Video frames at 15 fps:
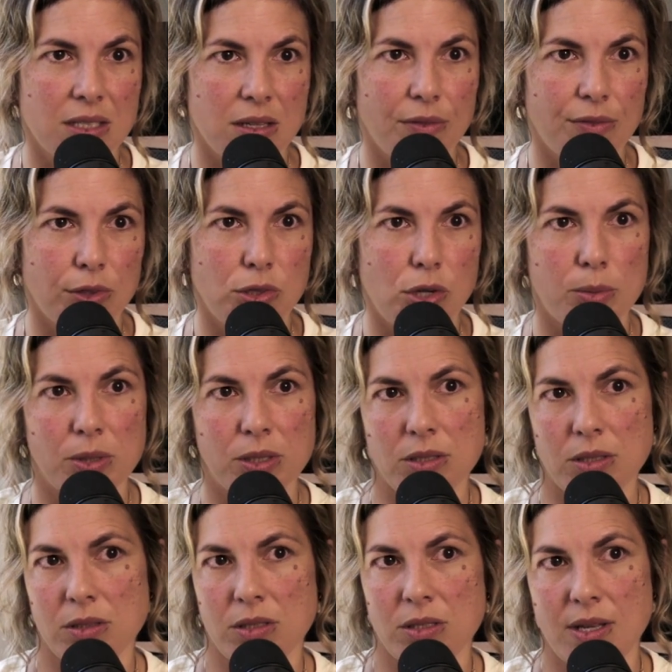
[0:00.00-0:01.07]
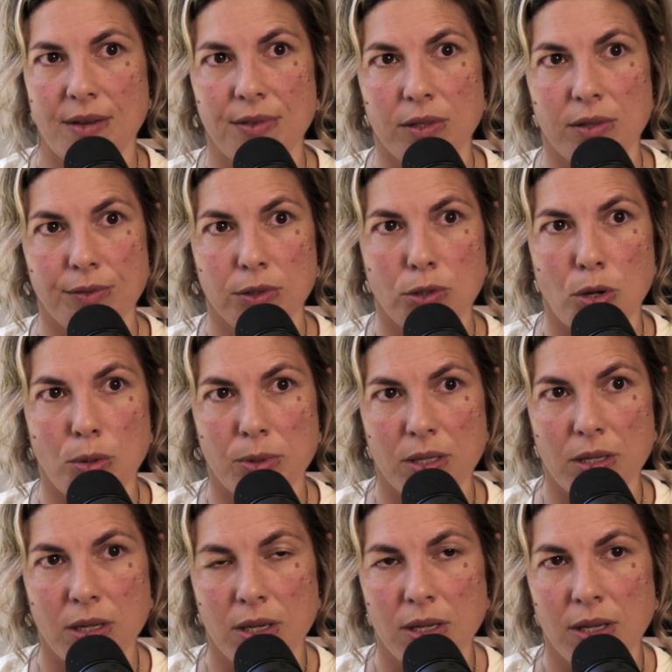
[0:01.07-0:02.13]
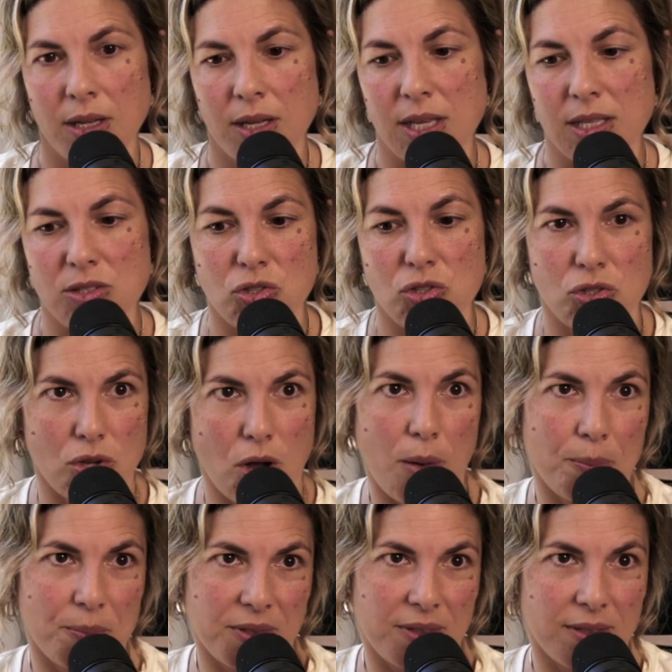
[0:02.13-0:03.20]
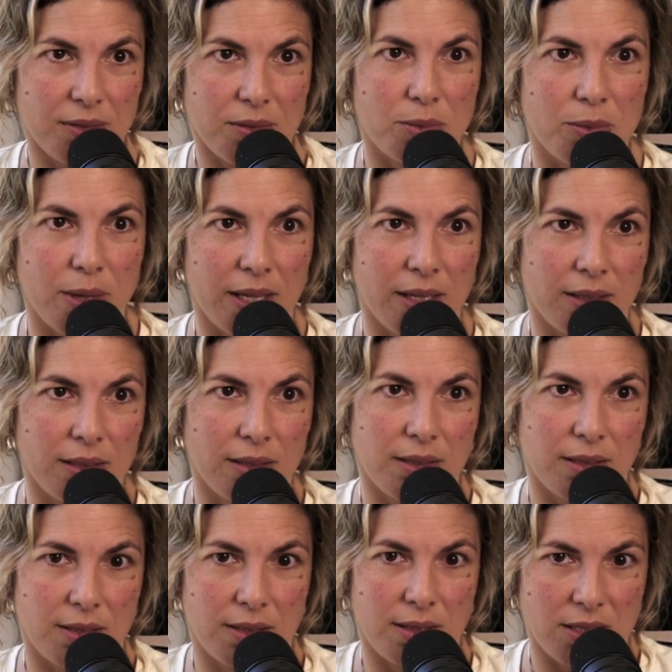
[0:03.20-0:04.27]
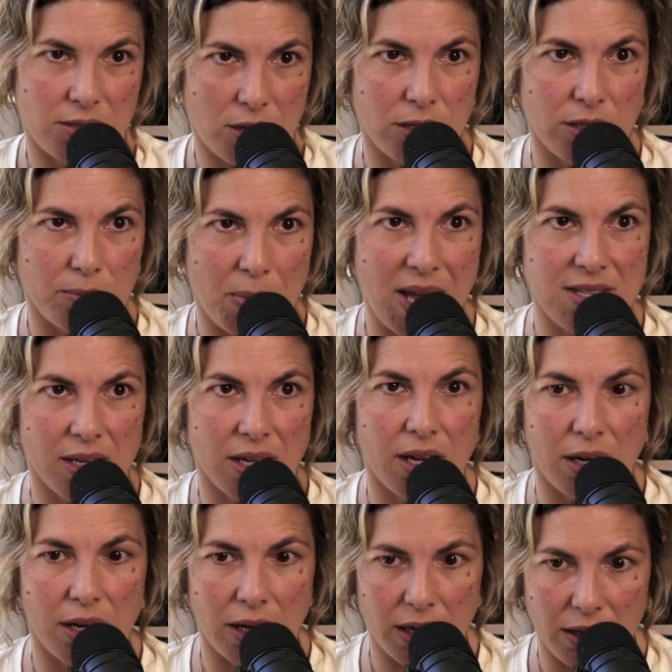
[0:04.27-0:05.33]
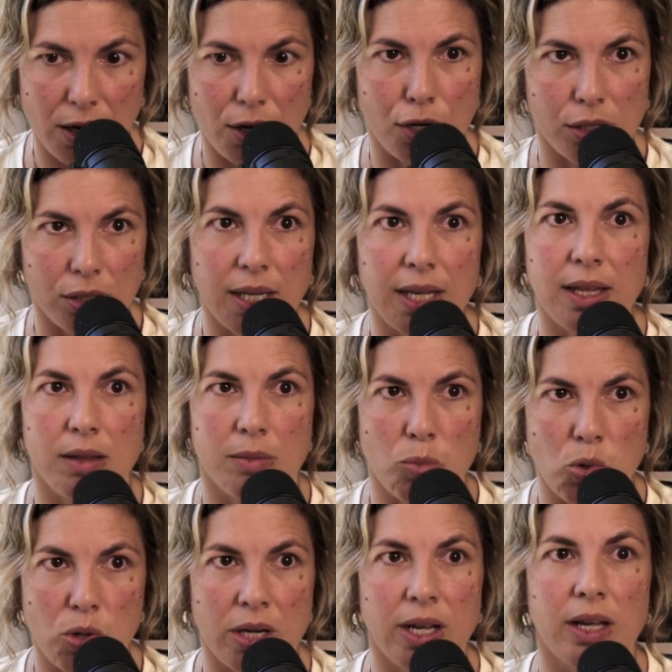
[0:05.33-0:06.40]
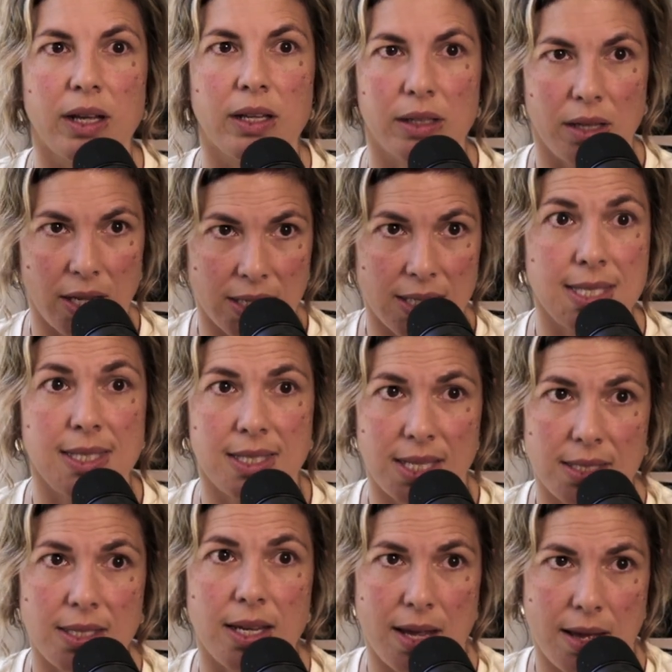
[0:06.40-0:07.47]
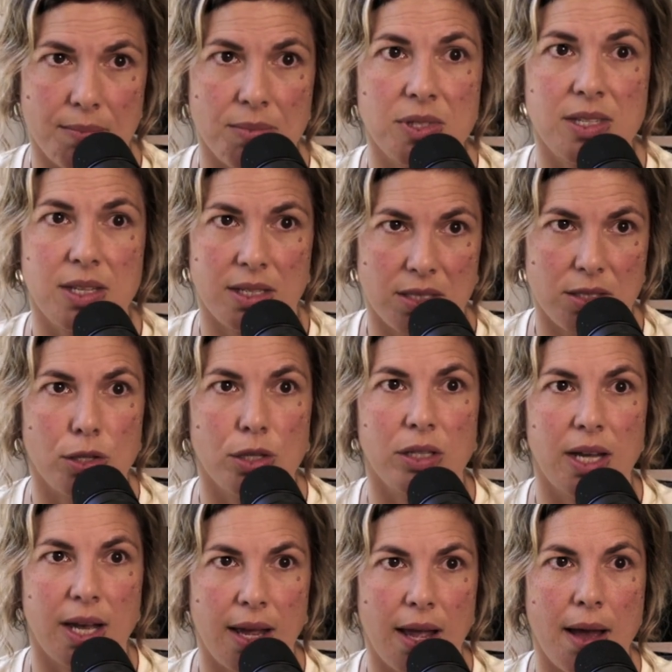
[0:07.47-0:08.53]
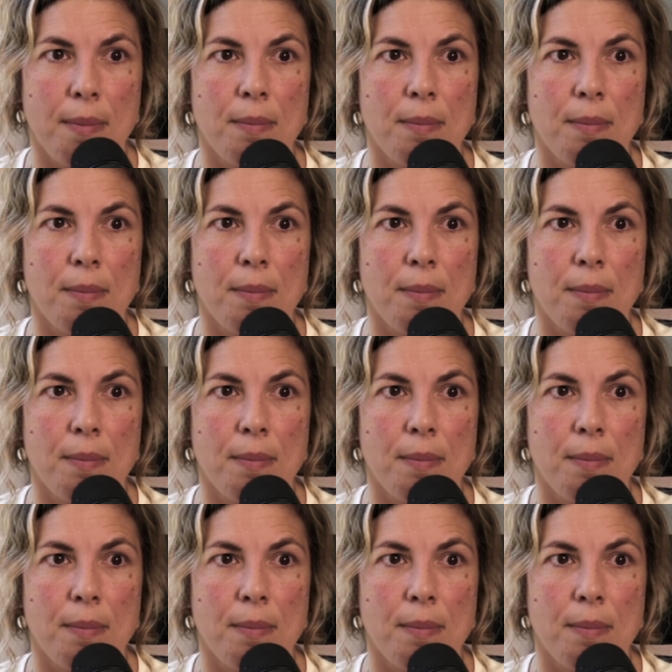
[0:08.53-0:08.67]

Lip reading: of October to the 7th of October. It stopped when they started massacring early in the morning at like 6 a.m., 6:30 a.m.